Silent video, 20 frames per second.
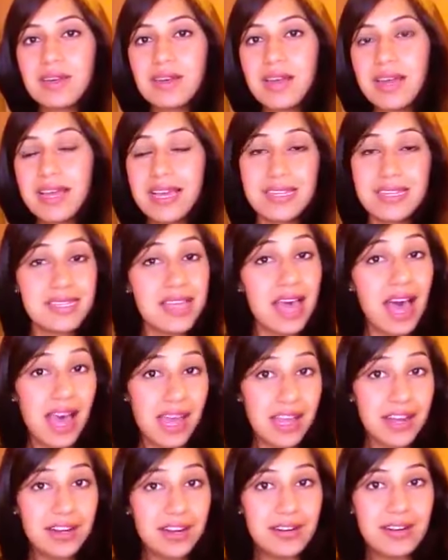I guess,
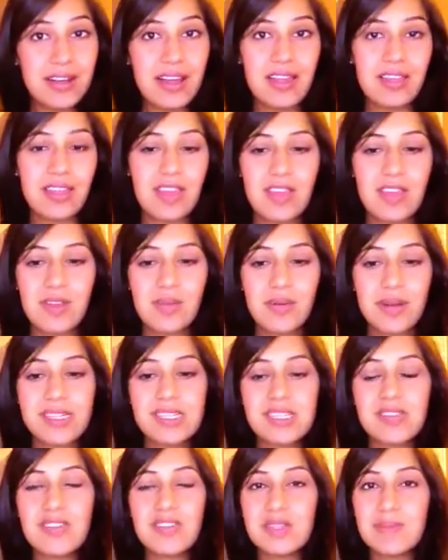higher than the
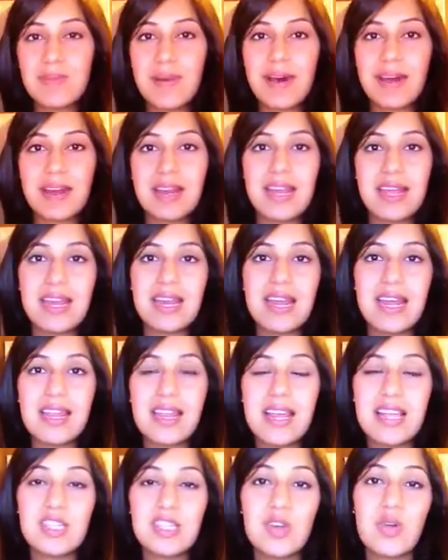rest of its body, and
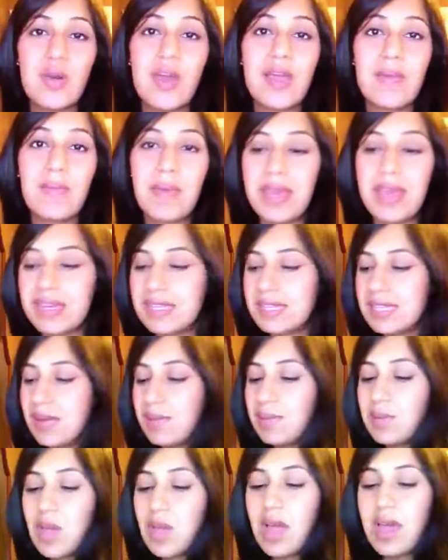that's great because
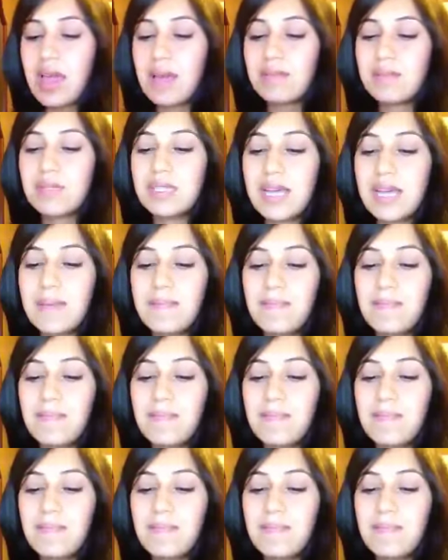sometimes,